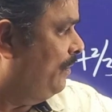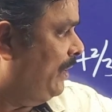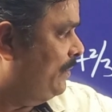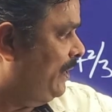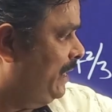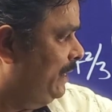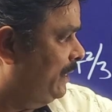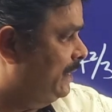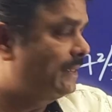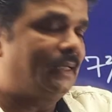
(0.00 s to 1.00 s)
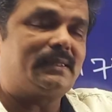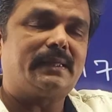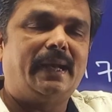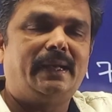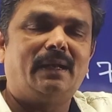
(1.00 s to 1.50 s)
120, 3,
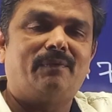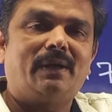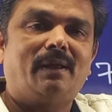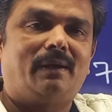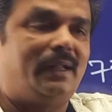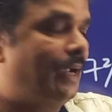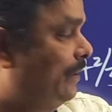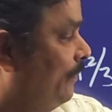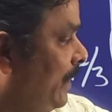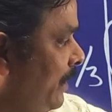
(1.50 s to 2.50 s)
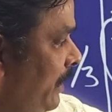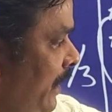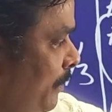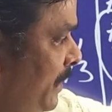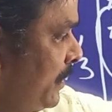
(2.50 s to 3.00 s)
6, 18, 138.
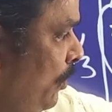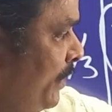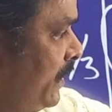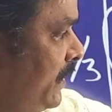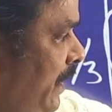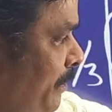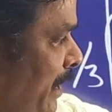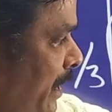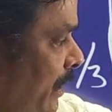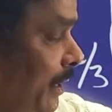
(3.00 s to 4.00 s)
138 means how much is the remainder?